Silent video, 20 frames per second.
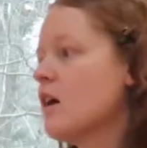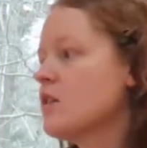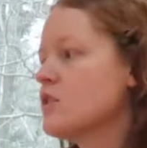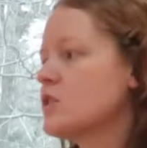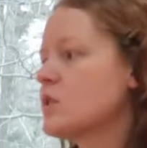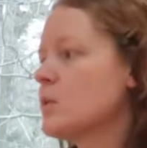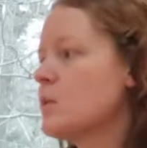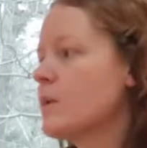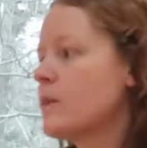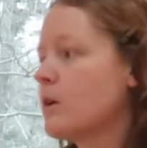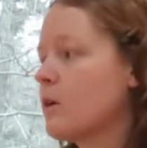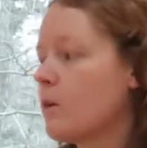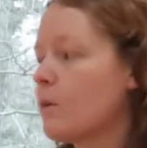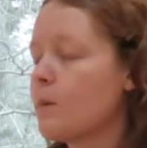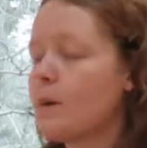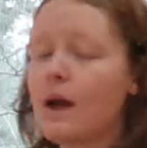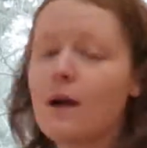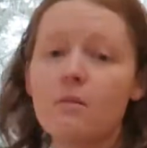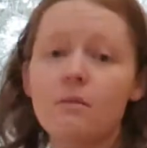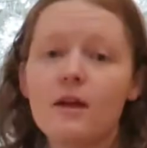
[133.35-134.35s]
So when the
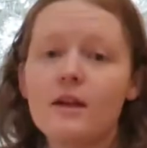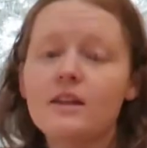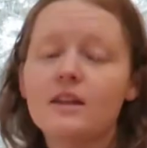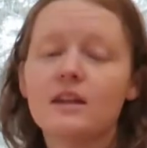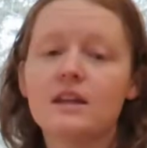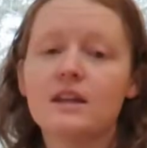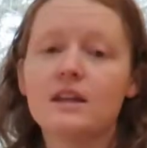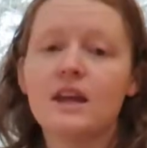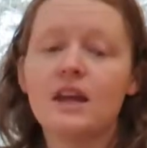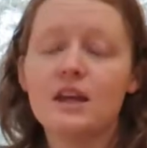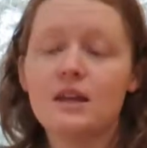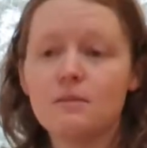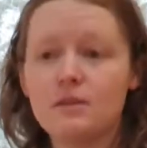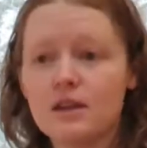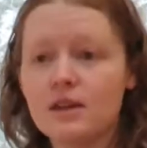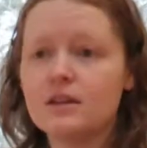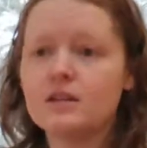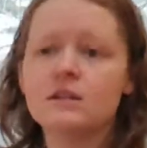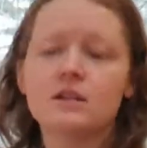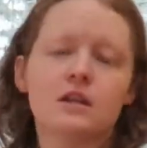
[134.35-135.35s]
chorale melody
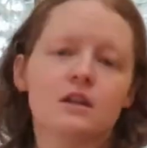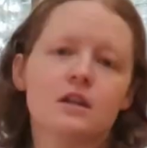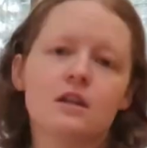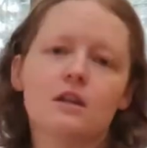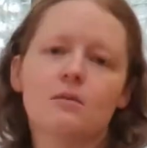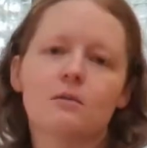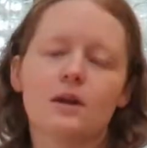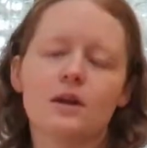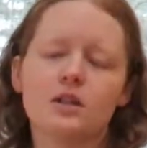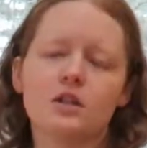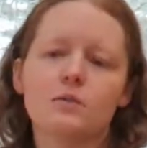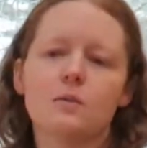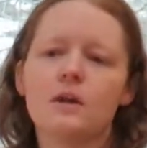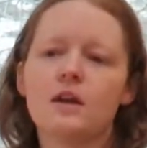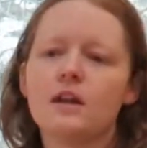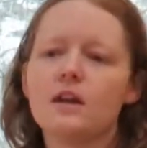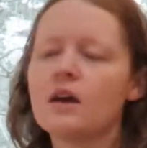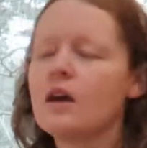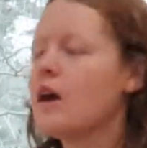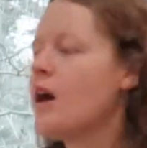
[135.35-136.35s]
came into the
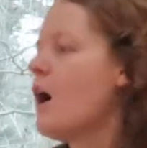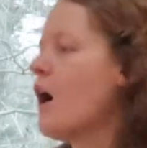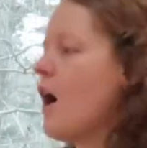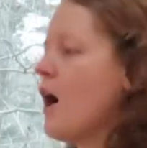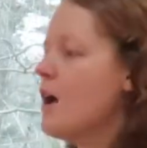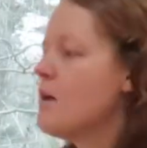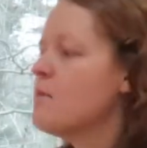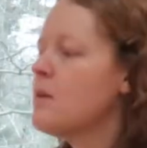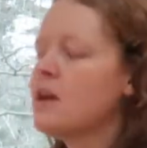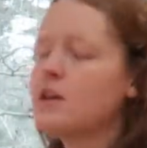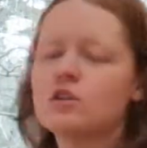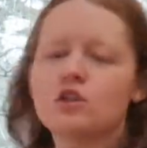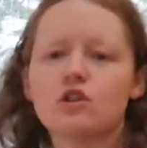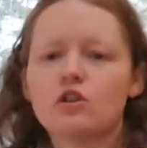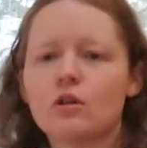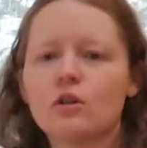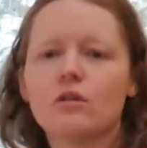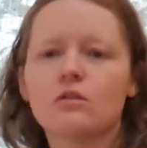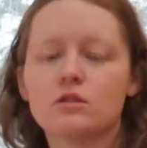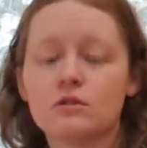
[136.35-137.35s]
arrangement, I made
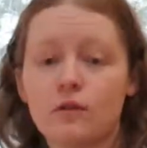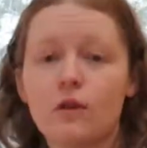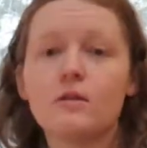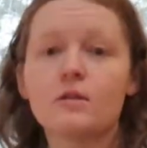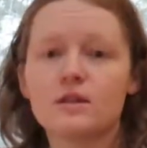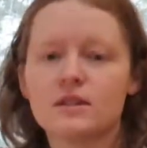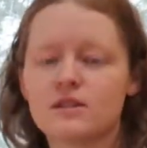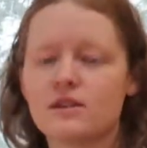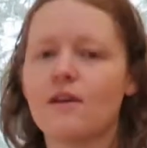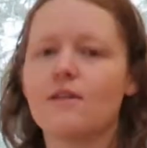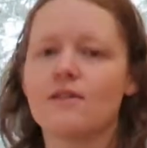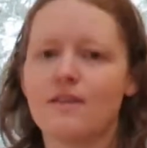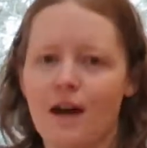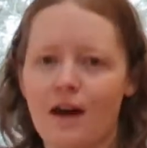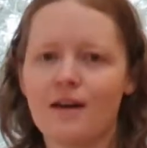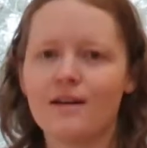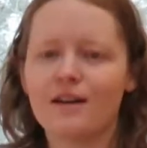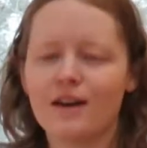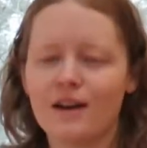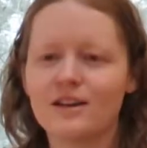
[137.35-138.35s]
sure to focus on
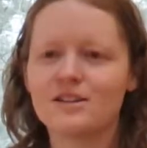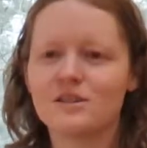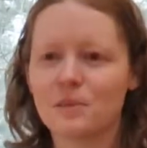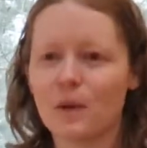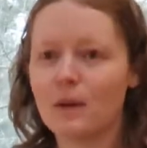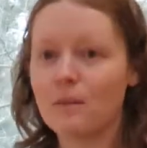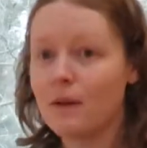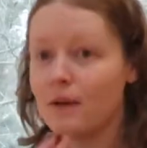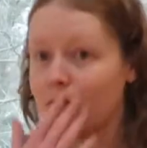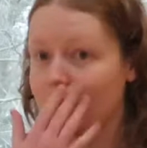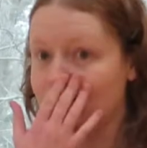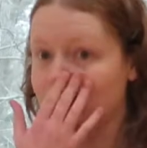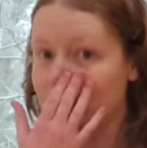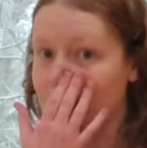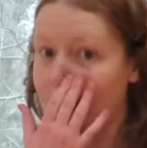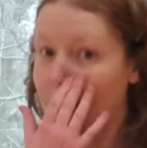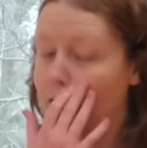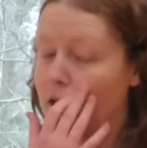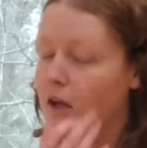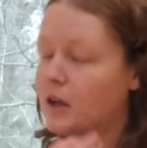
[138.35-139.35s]
that as my melody
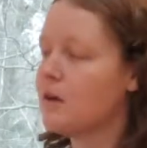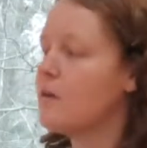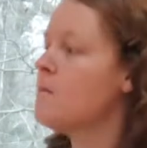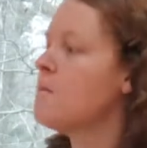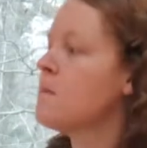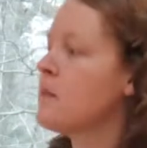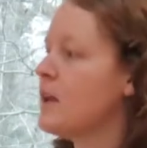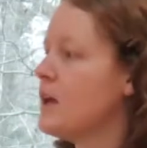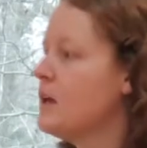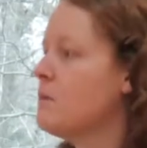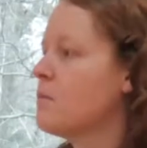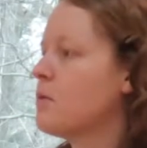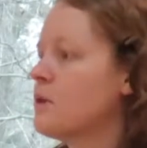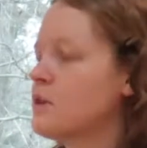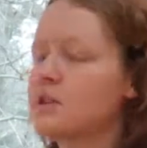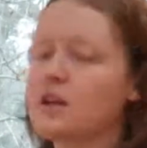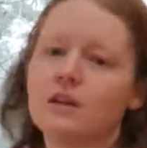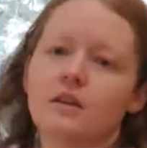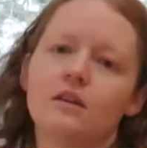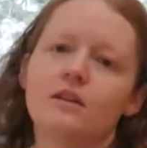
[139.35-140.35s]
line, in
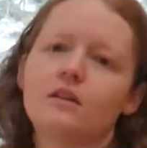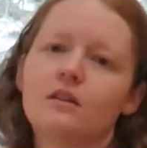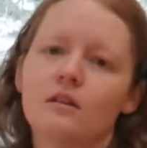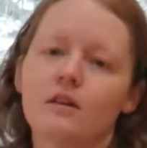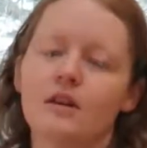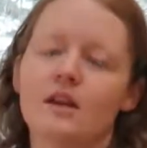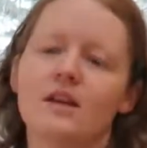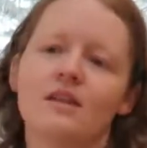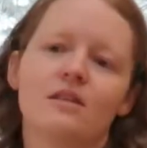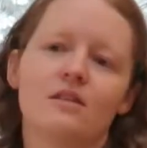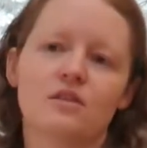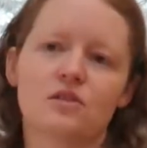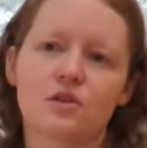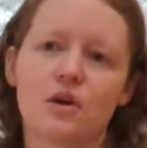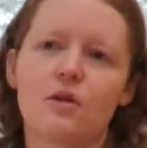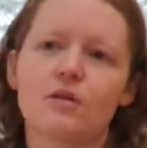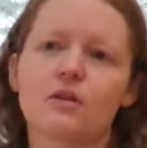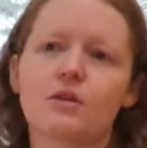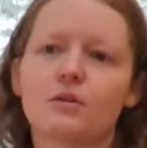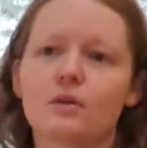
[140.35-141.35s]
particular in the
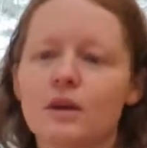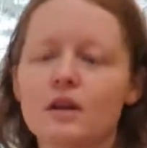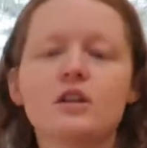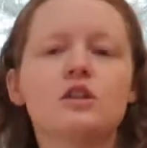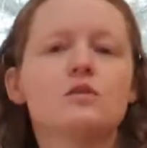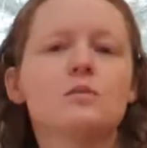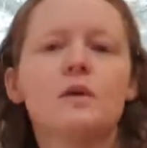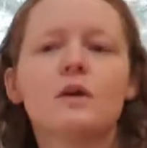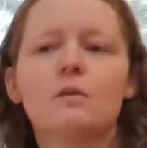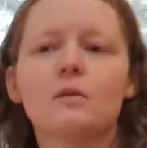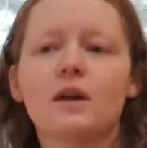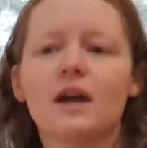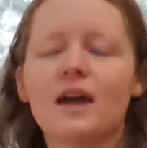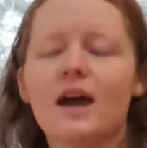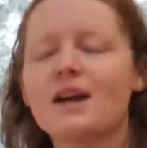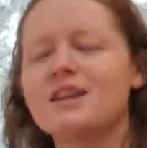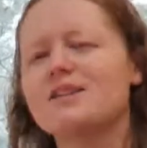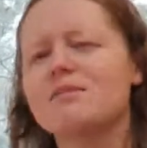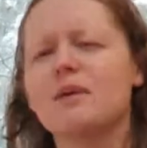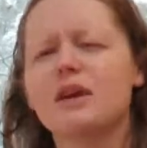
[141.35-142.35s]
solo arrangement when I
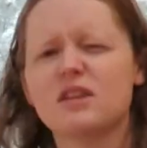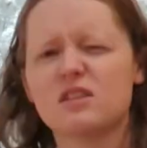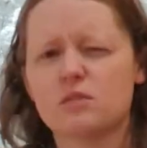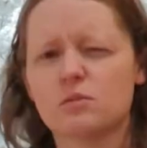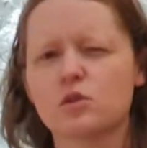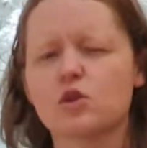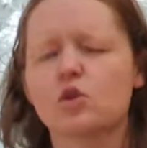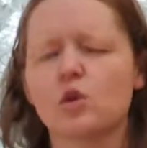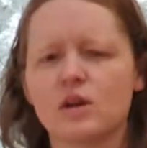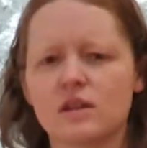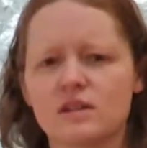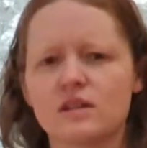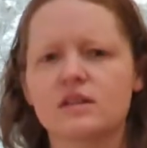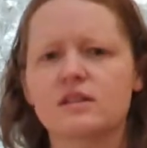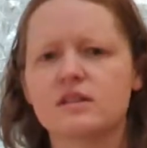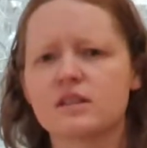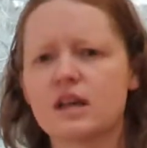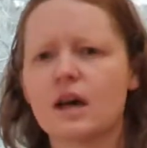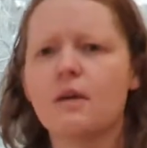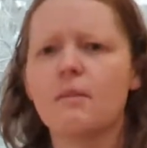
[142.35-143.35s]
had to make some
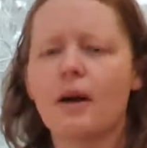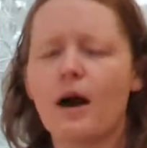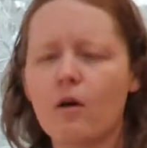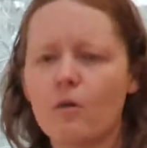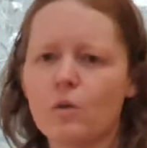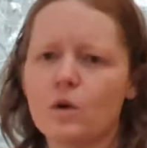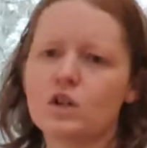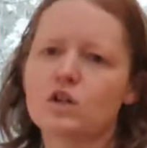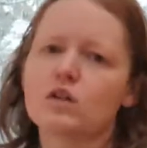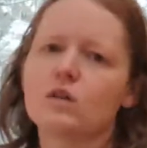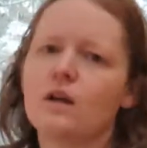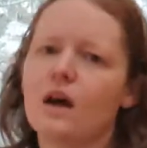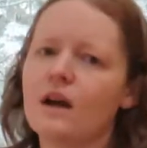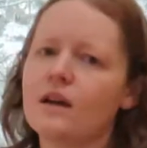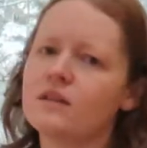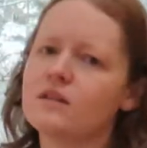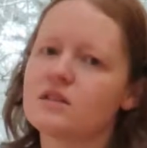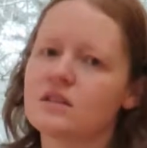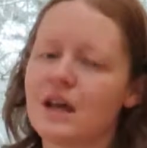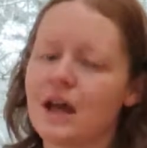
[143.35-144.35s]
choices about which
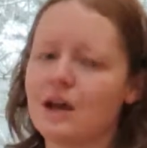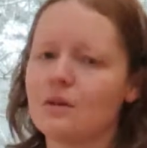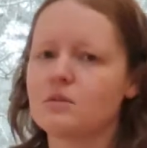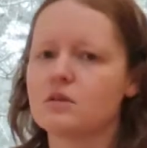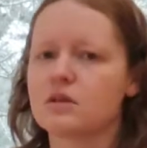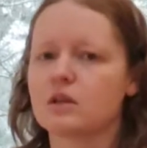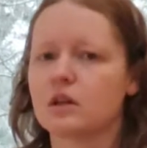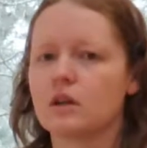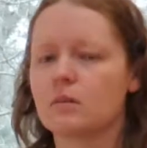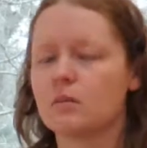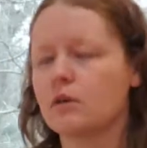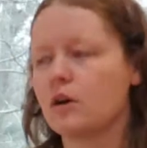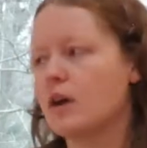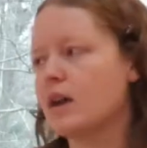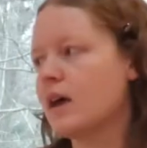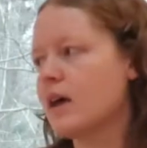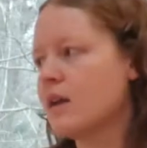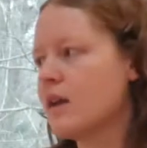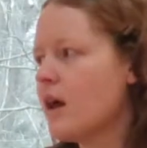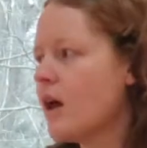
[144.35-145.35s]
lines I was going to
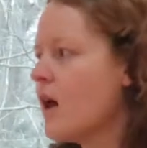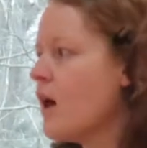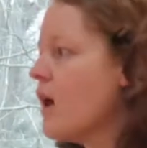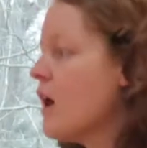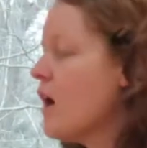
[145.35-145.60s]
put in.